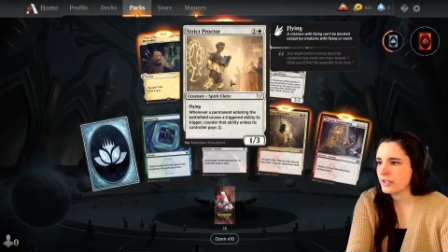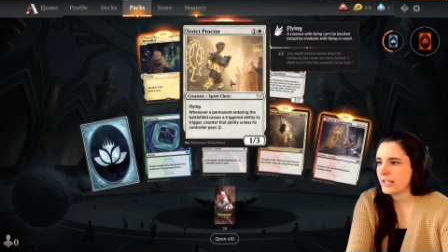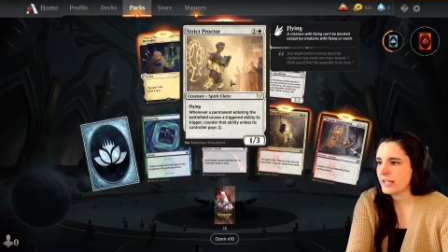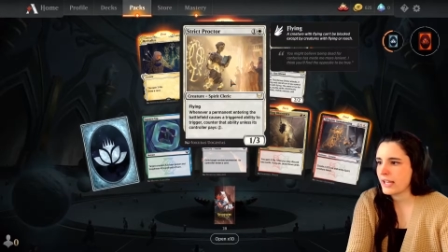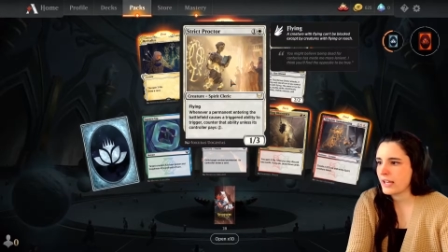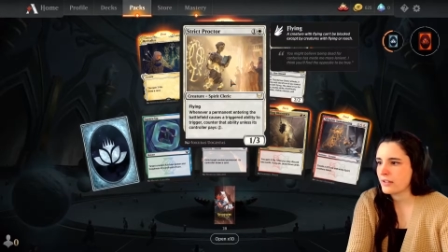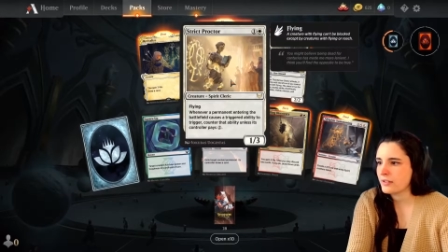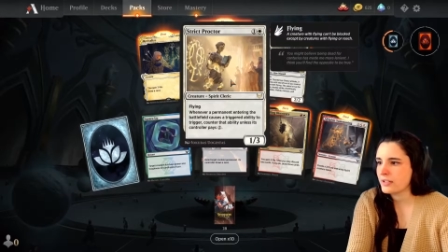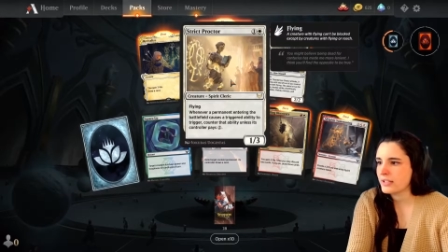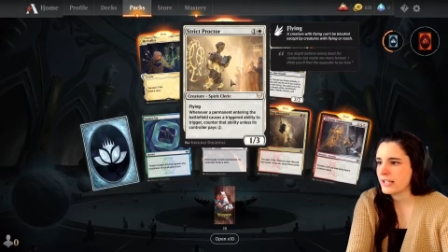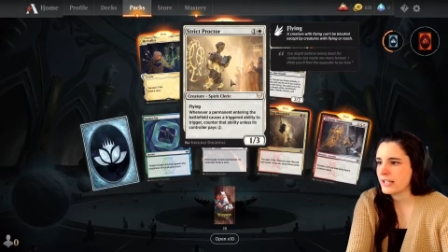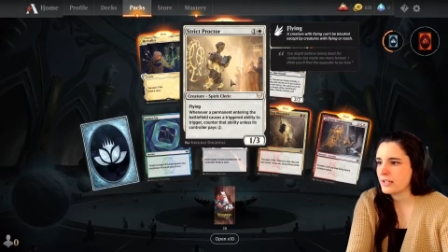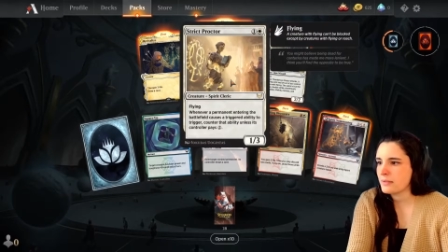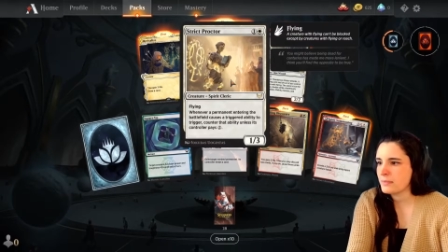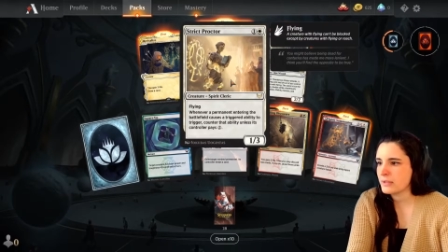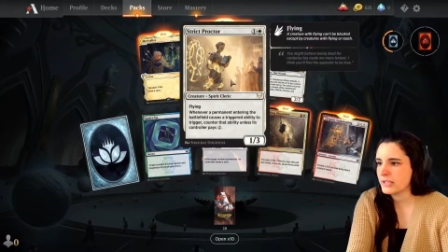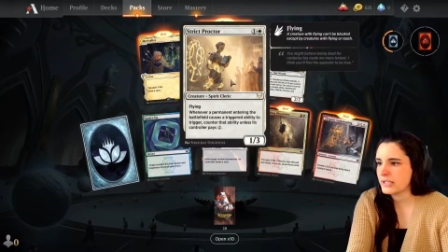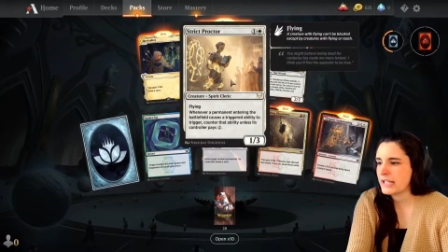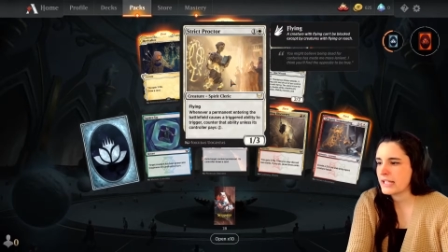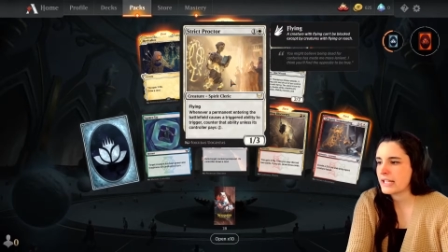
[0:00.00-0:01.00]
counter that
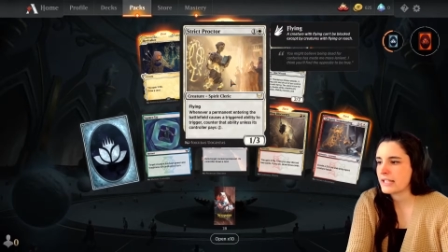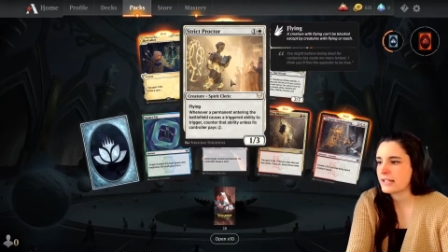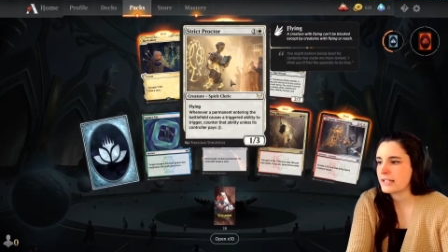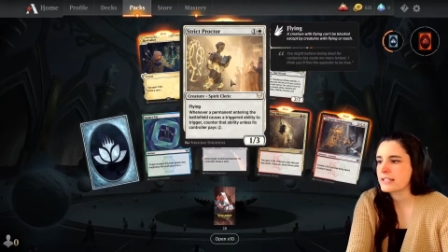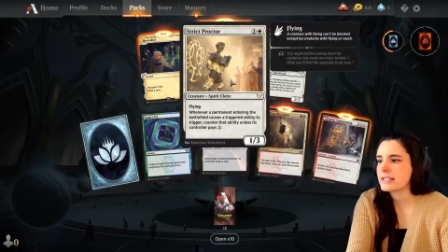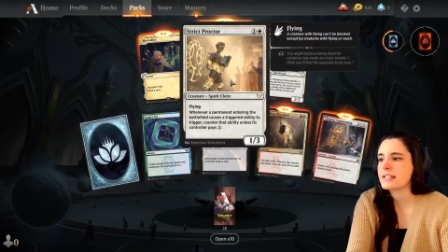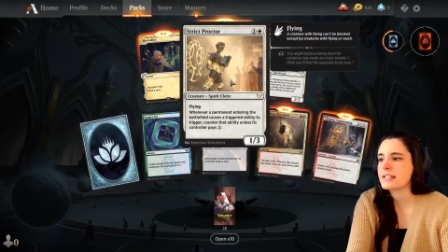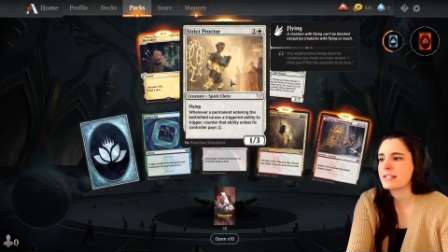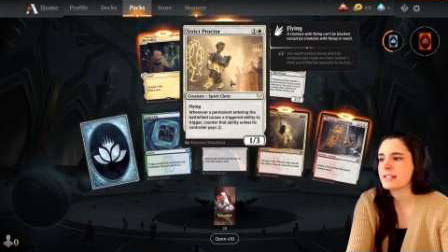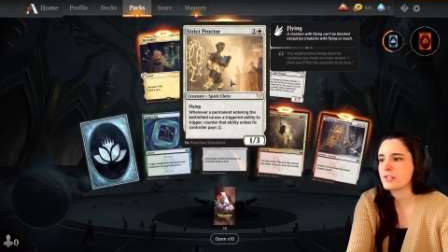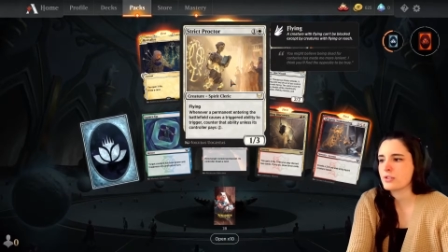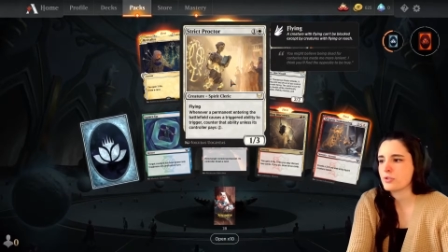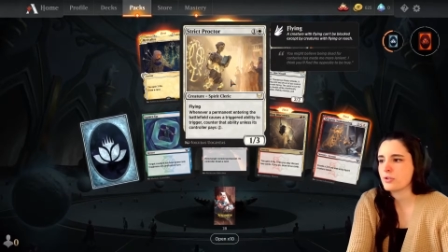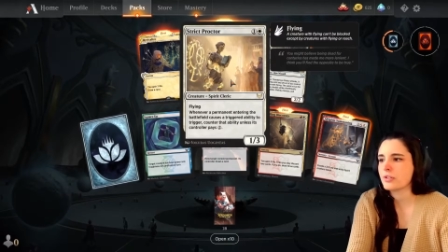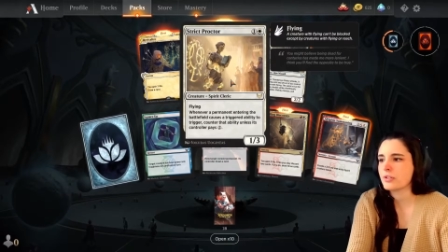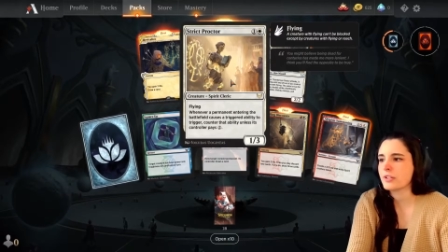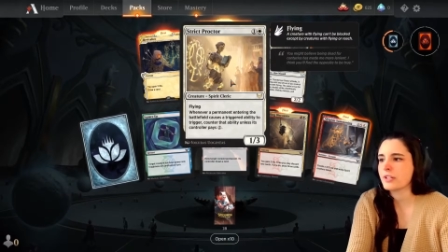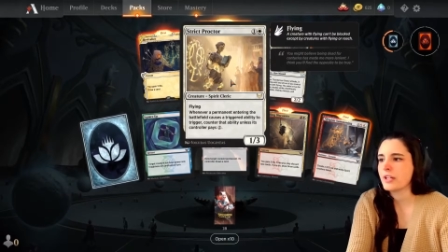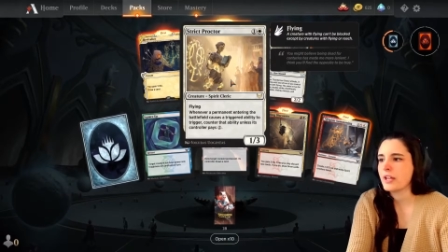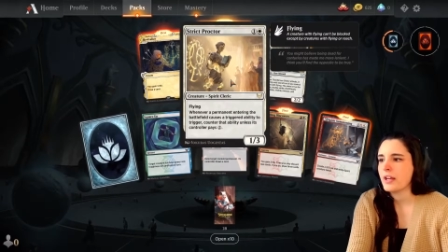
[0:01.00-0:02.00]
ability unless its
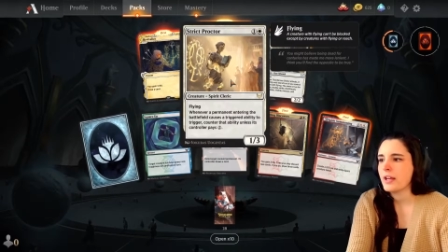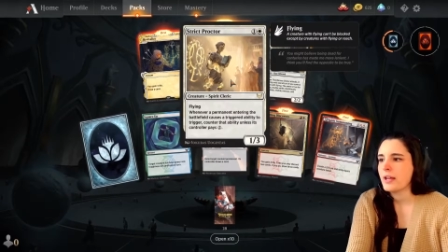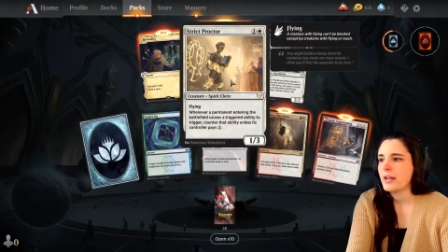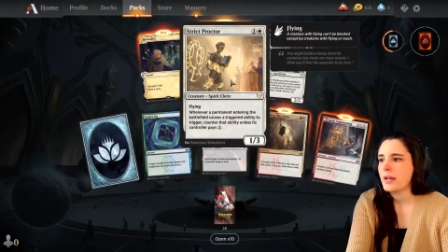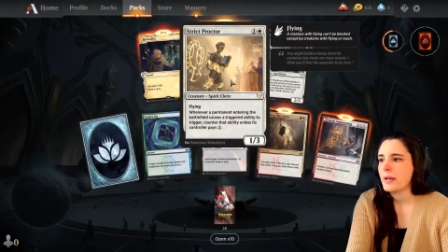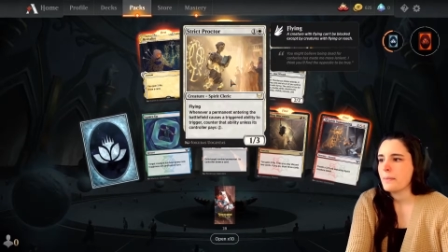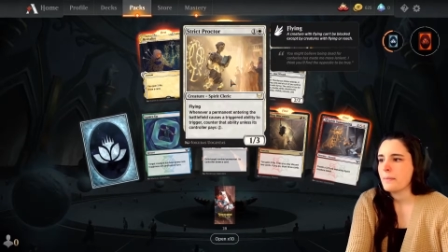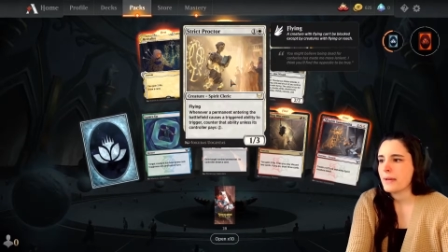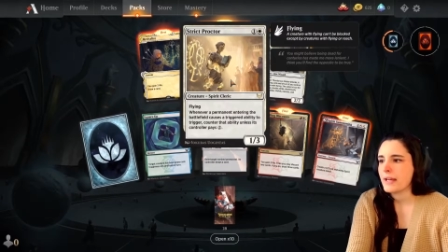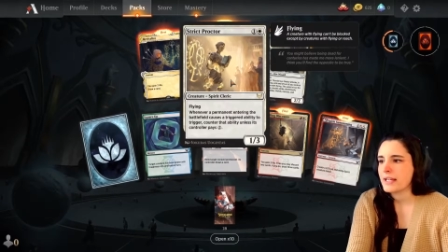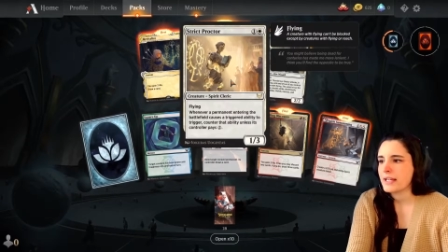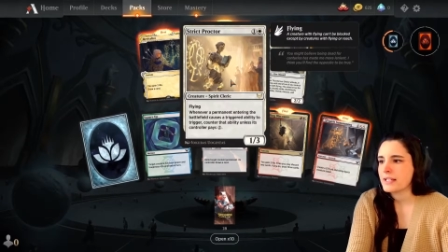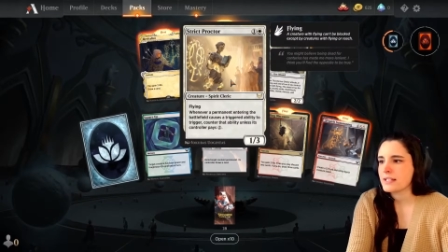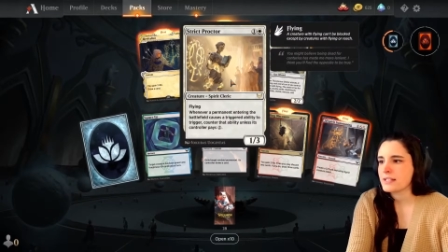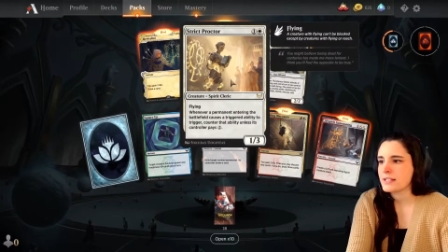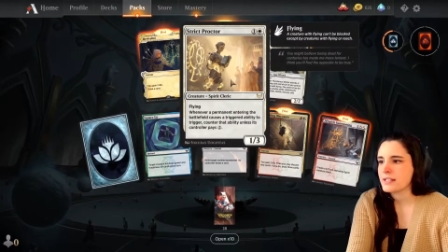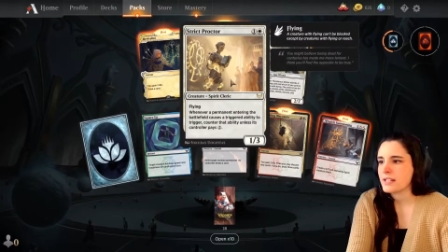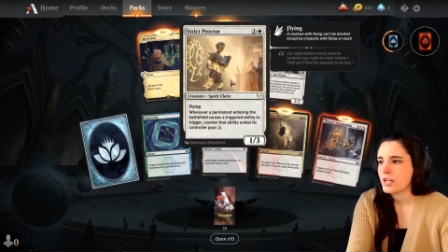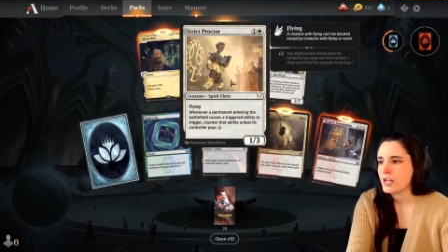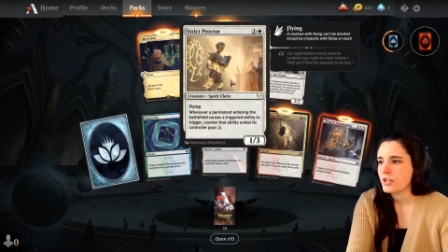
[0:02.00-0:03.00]
controller
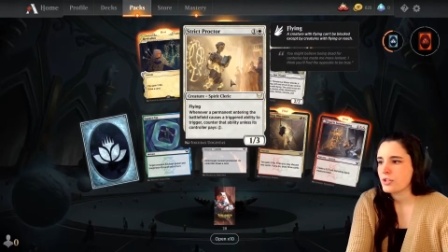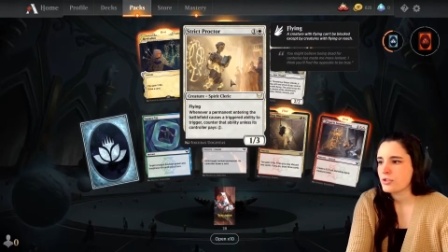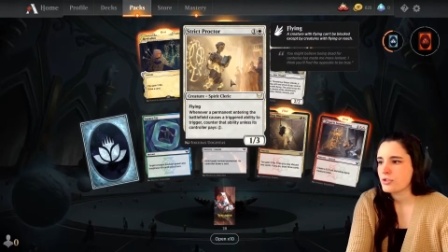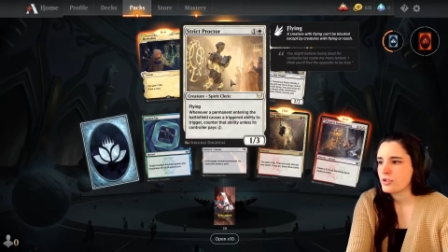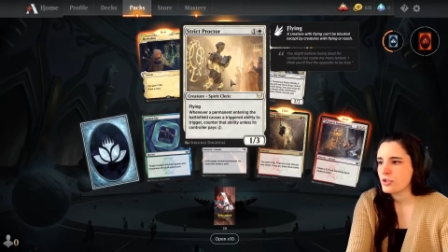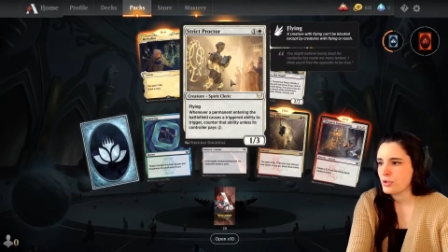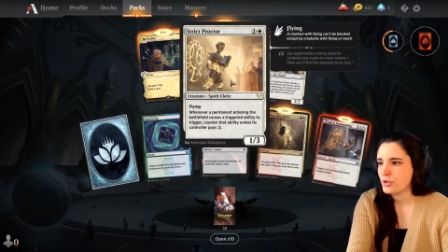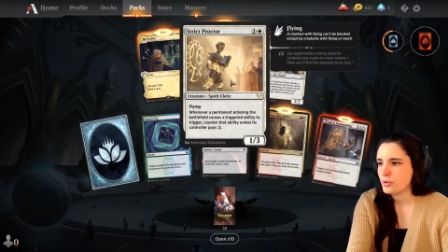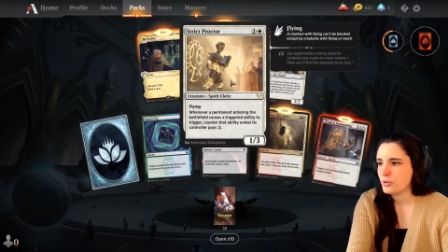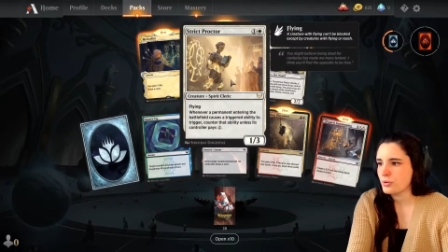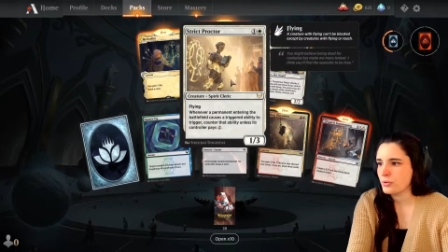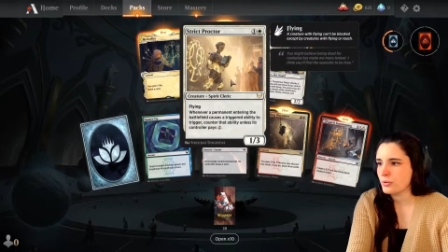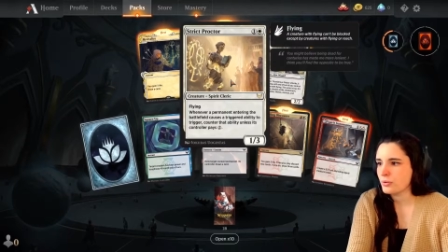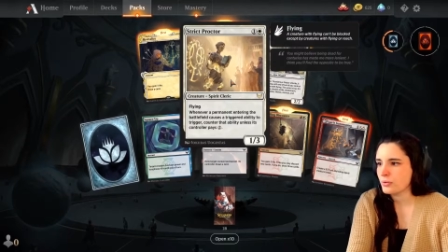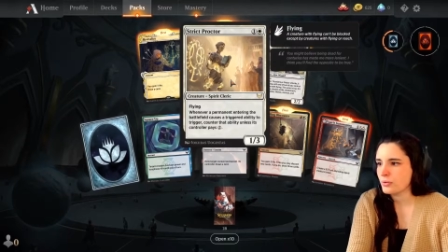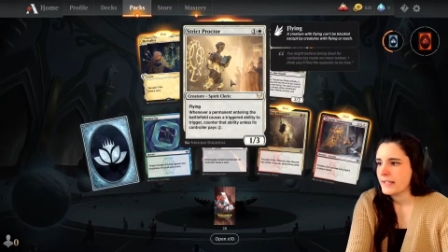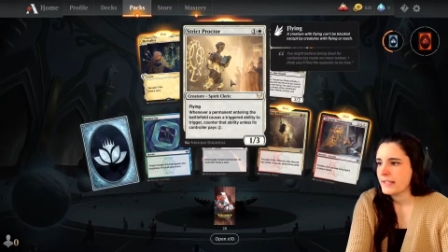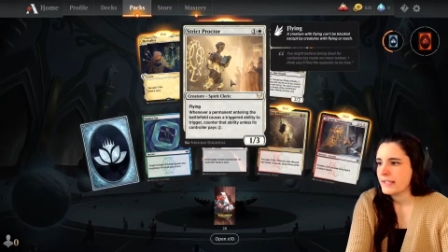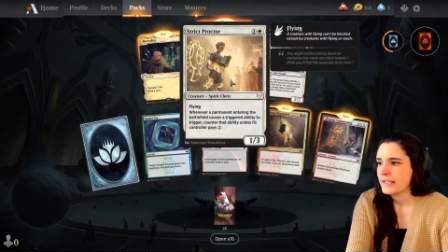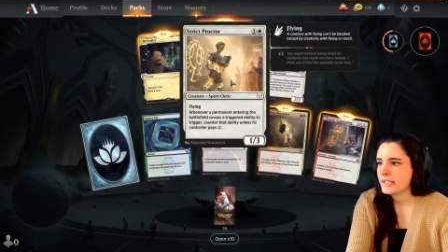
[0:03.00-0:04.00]
pays 2.